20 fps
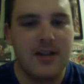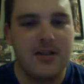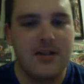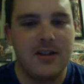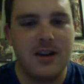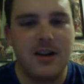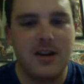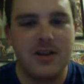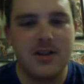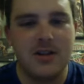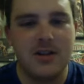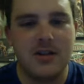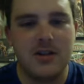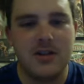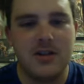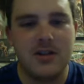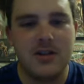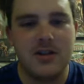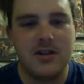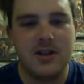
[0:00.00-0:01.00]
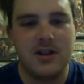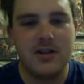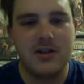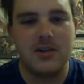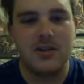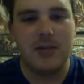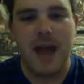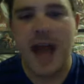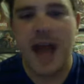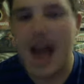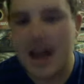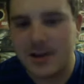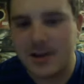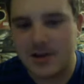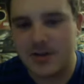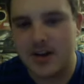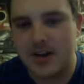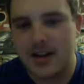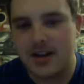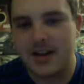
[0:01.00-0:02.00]
Then there's also
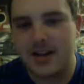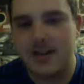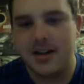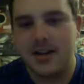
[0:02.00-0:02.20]
Patrick,